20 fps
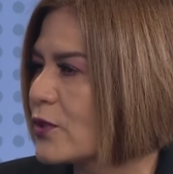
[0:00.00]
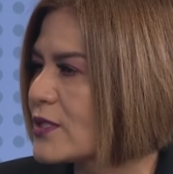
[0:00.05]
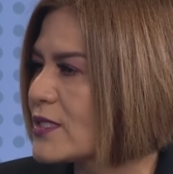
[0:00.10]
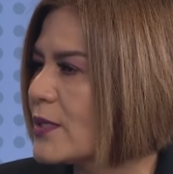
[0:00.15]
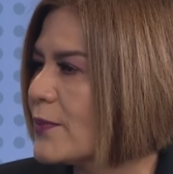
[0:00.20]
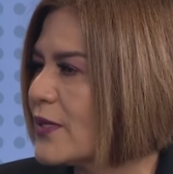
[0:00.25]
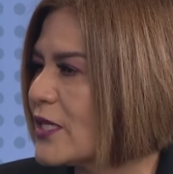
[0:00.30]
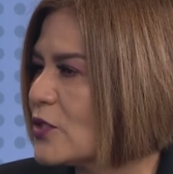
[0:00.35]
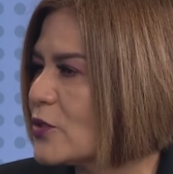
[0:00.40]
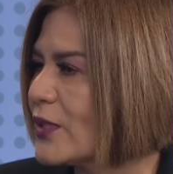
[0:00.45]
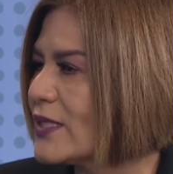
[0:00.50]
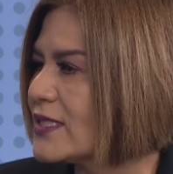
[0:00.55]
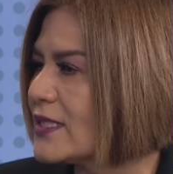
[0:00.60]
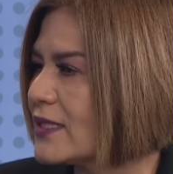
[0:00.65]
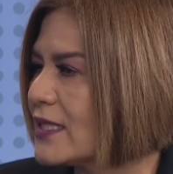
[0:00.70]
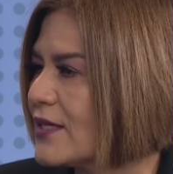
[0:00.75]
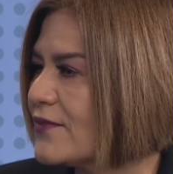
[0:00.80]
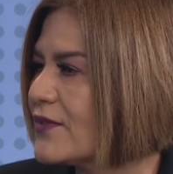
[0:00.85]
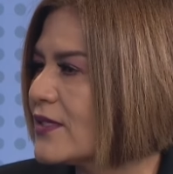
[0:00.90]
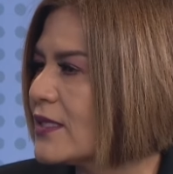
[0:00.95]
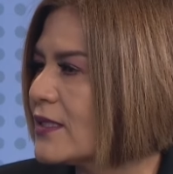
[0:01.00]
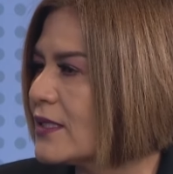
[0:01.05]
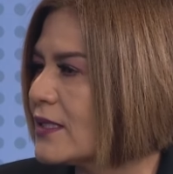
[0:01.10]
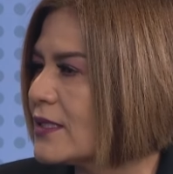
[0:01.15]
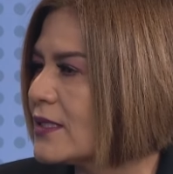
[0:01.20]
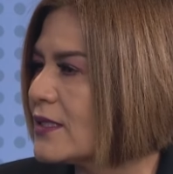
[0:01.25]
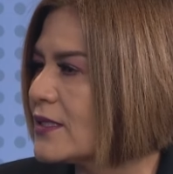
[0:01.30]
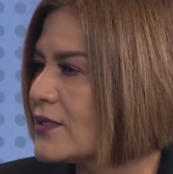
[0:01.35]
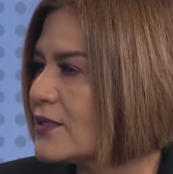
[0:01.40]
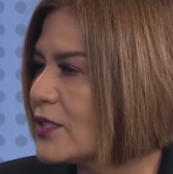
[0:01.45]
somebody trying to leave
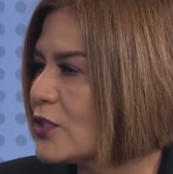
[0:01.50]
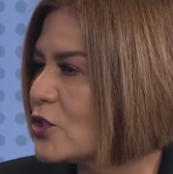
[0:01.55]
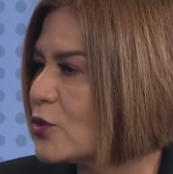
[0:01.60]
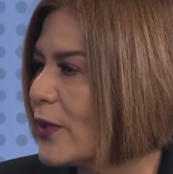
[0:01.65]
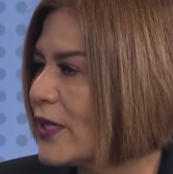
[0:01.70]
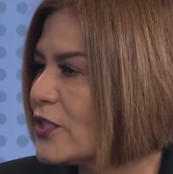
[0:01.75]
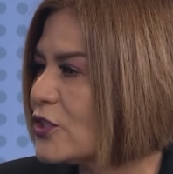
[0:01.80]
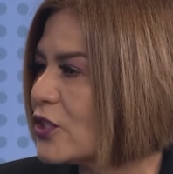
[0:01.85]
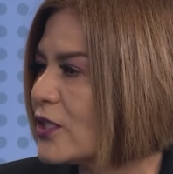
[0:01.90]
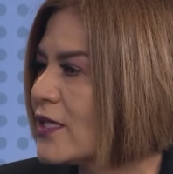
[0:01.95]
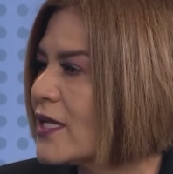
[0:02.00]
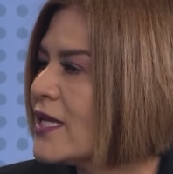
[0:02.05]
a situation.